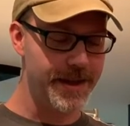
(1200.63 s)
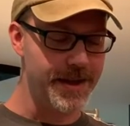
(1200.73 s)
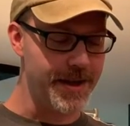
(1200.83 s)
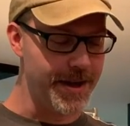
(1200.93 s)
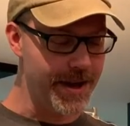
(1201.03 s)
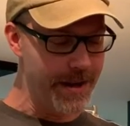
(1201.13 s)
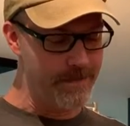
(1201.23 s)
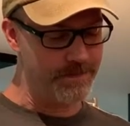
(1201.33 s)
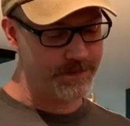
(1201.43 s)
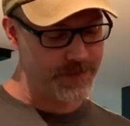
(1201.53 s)

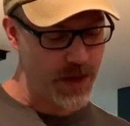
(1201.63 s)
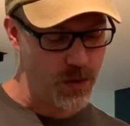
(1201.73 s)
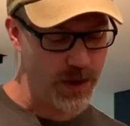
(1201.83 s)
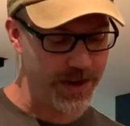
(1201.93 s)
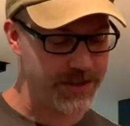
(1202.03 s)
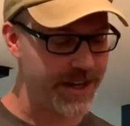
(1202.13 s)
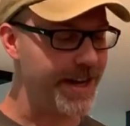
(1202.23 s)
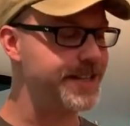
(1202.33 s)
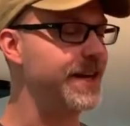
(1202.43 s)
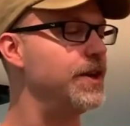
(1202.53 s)
What else can
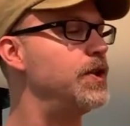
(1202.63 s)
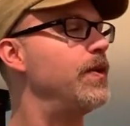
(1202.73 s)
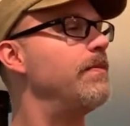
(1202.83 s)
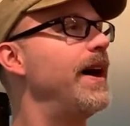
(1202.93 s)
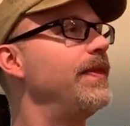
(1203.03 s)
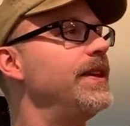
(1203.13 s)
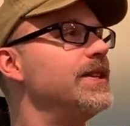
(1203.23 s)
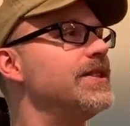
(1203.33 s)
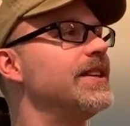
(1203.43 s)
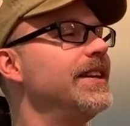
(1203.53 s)
I tell you about
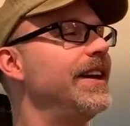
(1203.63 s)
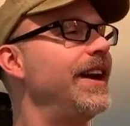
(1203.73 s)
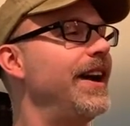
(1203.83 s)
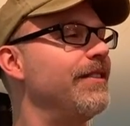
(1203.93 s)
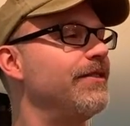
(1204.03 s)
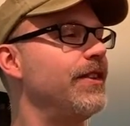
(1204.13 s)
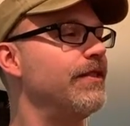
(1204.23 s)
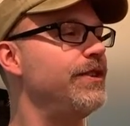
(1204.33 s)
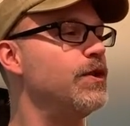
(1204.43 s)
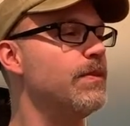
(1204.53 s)
these for the
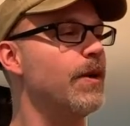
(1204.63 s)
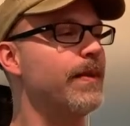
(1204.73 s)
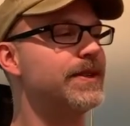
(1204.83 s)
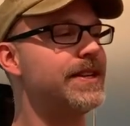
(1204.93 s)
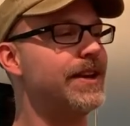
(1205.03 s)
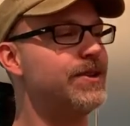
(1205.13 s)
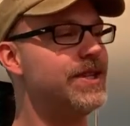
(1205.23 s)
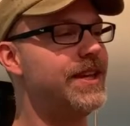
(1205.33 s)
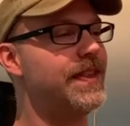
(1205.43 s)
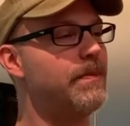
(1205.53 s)
few moments? Now you
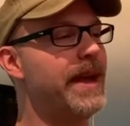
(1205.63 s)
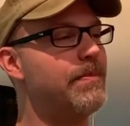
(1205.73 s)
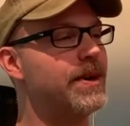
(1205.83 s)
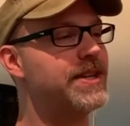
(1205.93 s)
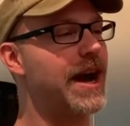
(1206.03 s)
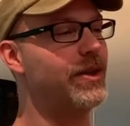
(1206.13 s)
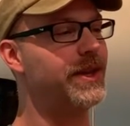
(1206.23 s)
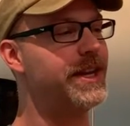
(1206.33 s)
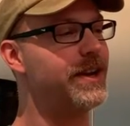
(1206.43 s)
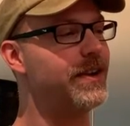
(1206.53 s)
see that the paper
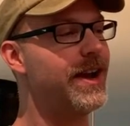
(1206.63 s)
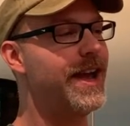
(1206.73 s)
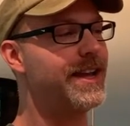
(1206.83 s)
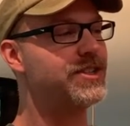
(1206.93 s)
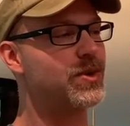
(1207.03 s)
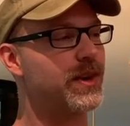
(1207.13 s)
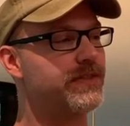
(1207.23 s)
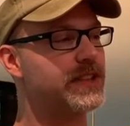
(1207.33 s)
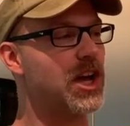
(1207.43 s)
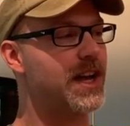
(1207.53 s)
towel in here has sort
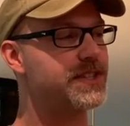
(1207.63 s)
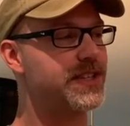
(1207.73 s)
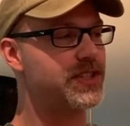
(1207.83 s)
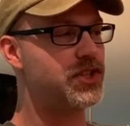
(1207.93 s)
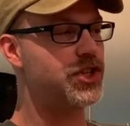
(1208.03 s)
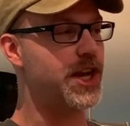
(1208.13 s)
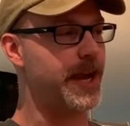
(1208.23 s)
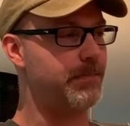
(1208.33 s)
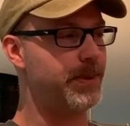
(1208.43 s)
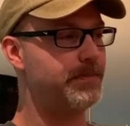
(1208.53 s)
of lost its
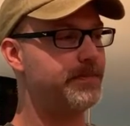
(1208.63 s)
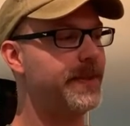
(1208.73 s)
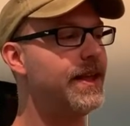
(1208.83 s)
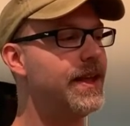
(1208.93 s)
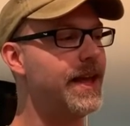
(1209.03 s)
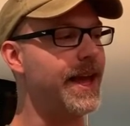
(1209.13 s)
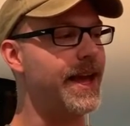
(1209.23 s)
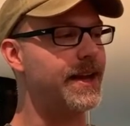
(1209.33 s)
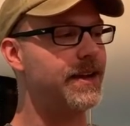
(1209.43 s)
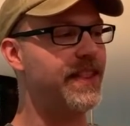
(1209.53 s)
shape.
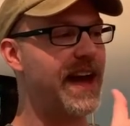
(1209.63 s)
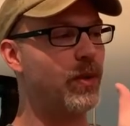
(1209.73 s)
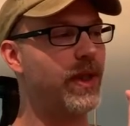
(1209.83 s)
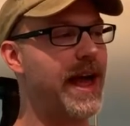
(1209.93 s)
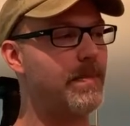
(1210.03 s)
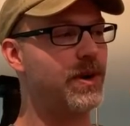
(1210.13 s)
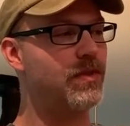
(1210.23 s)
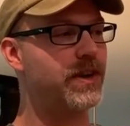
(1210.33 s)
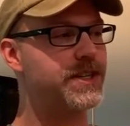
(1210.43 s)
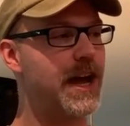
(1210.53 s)
And that will happen
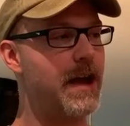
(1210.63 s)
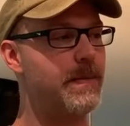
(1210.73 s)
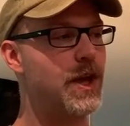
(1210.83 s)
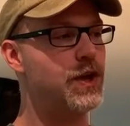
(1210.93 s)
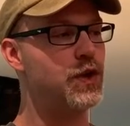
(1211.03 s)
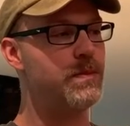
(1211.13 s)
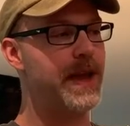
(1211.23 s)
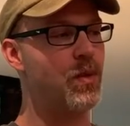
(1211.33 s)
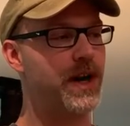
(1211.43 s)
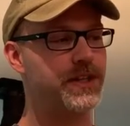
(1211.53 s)
over time. You may
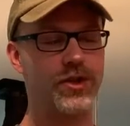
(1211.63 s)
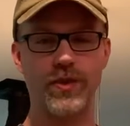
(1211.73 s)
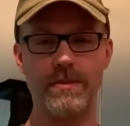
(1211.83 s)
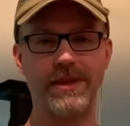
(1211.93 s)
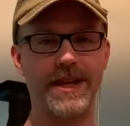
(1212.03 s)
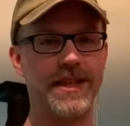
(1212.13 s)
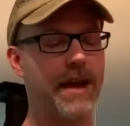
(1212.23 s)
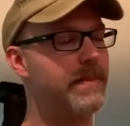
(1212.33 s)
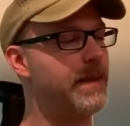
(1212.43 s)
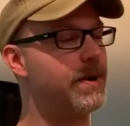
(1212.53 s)
want to replace
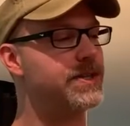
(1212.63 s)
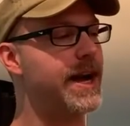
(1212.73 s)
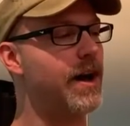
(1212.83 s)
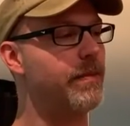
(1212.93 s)
that paper towel.